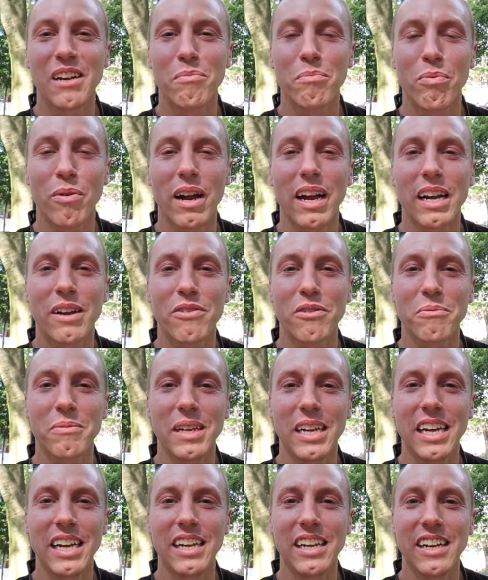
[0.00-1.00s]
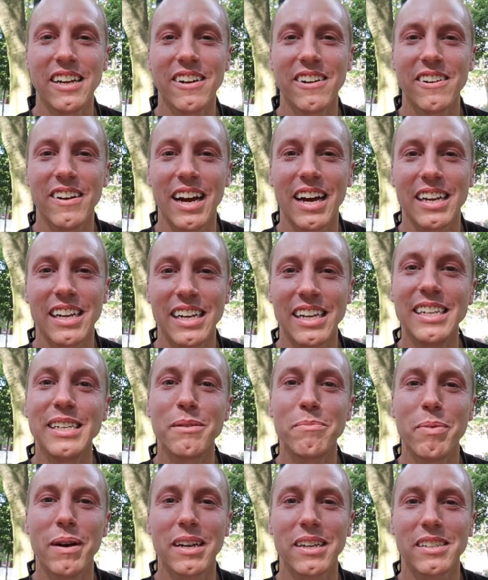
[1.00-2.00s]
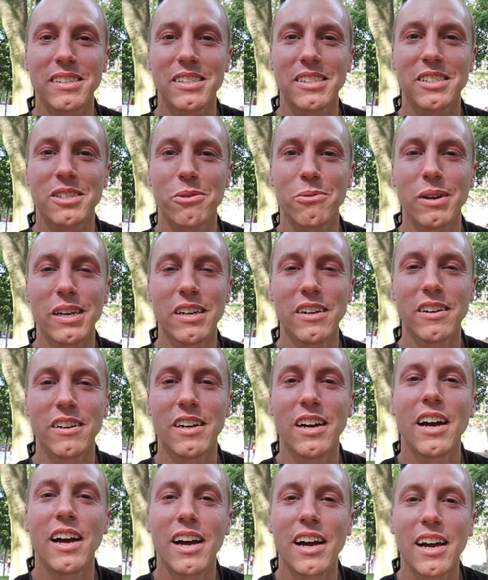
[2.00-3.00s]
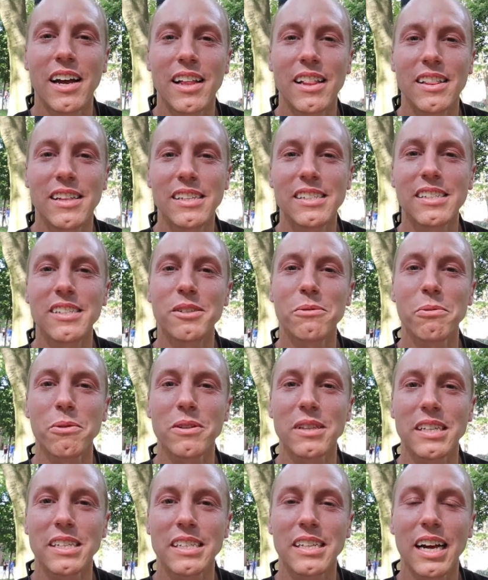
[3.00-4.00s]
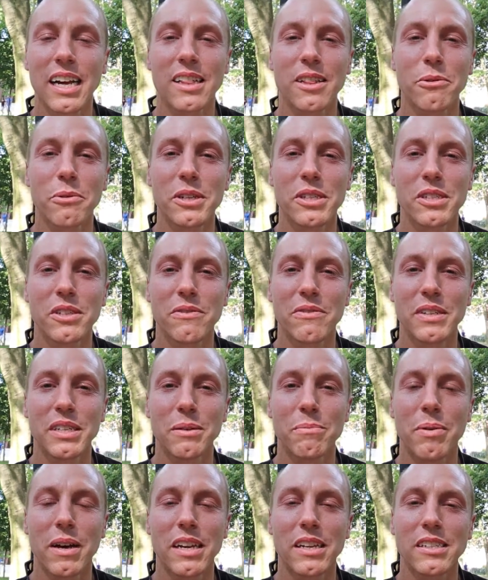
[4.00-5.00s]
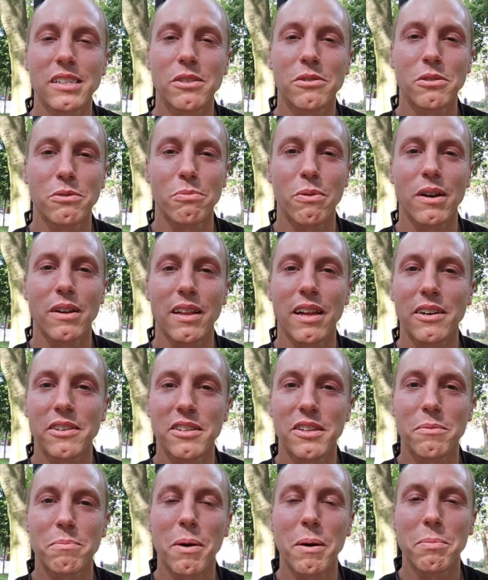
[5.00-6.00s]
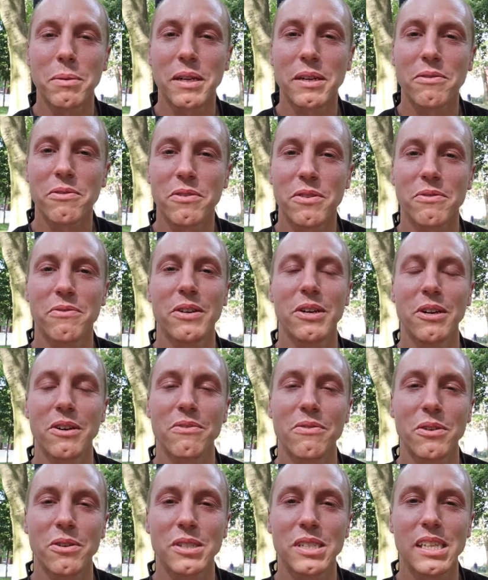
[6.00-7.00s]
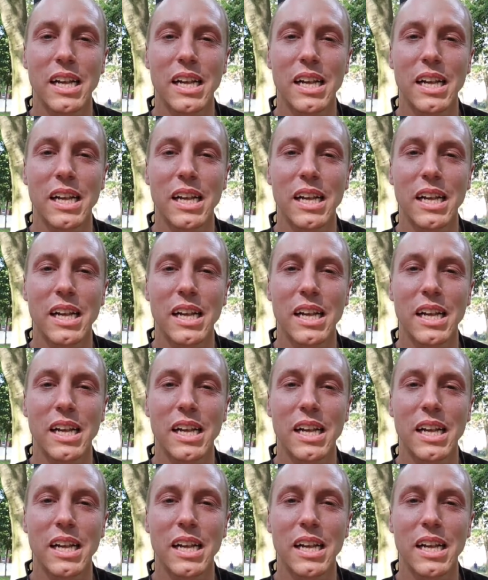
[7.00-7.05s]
a break from the heat here at Independence Square. This is where the Declaration of Independence was read aloud to the public for the very first